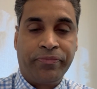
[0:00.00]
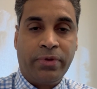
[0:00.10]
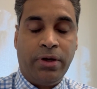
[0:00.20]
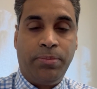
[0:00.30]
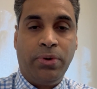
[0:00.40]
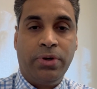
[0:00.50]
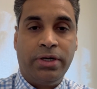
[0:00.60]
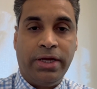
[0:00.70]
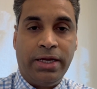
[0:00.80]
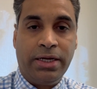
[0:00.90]
uploaded
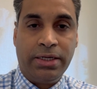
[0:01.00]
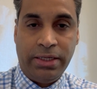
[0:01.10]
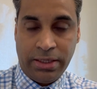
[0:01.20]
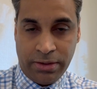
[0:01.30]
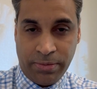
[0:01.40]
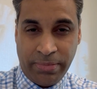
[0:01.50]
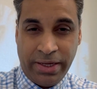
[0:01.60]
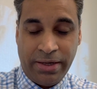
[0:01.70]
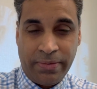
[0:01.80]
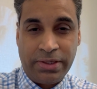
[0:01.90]
directly under My
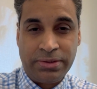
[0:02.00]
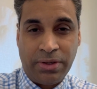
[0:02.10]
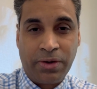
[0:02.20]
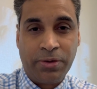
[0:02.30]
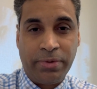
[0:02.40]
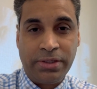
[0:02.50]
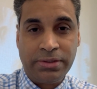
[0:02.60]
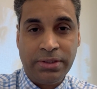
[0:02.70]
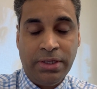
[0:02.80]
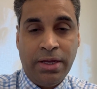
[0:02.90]
ERAS documents.
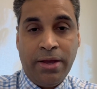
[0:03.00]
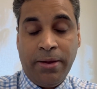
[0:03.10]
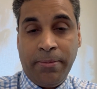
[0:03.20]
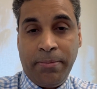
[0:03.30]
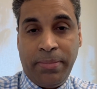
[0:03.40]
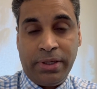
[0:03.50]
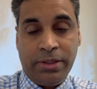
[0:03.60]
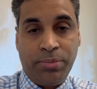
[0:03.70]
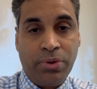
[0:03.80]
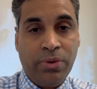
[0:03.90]
But the
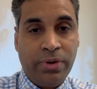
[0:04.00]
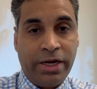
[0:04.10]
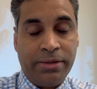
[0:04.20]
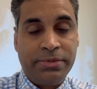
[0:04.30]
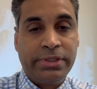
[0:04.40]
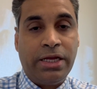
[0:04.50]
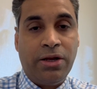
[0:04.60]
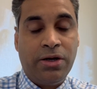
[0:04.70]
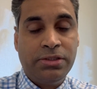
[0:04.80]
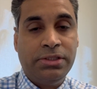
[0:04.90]
programs
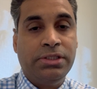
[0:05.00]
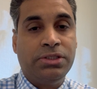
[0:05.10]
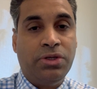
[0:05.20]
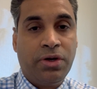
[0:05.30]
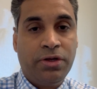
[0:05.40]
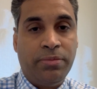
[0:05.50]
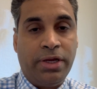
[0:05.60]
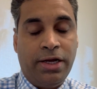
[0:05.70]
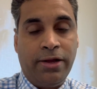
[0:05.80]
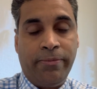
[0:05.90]
cannot see this
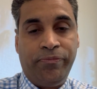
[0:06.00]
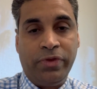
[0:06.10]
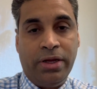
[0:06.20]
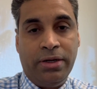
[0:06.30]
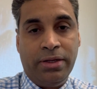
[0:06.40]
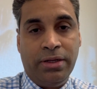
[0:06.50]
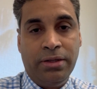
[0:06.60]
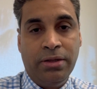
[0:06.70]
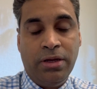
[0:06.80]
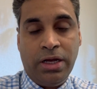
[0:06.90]
document until
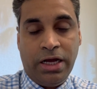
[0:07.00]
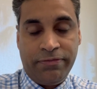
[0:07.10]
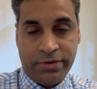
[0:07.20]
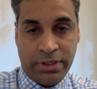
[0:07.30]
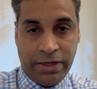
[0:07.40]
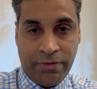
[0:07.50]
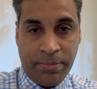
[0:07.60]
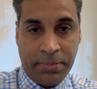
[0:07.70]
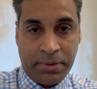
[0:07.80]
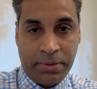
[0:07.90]
after
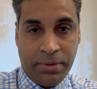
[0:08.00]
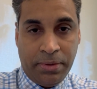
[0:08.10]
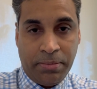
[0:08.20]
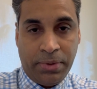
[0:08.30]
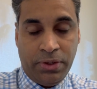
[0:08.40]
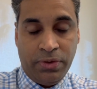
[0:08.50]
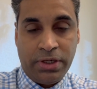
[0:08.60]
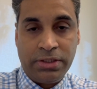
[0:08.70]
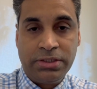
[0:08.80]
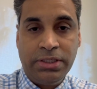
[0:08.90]
November. But you
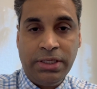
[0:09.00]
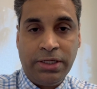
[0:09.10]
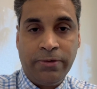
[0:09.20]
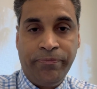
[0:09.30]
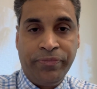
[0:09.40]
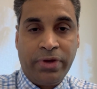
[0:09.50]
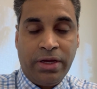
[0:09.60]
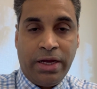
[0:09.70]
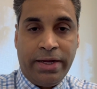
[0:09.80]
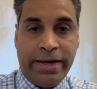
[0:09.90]
can still
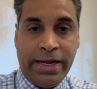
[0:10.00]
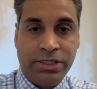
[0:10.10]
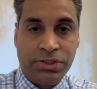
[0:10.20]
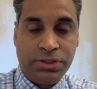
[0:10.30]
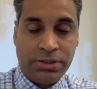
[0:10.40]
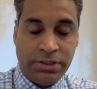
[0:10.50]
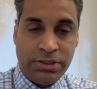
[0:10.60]
attach this